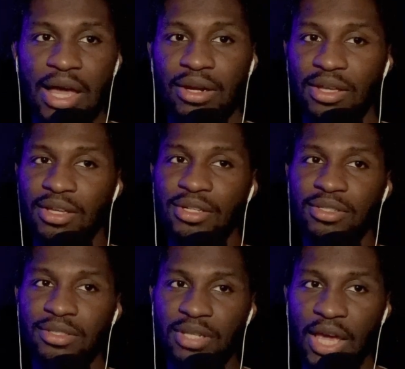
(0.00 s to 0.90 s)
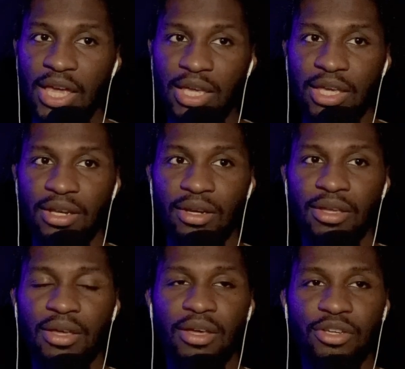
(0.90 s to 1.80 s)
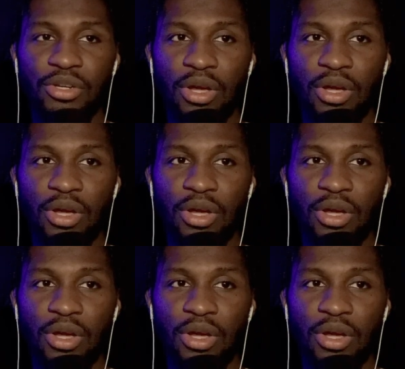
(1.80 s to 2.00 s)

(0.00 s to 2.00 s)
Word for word: is not taken,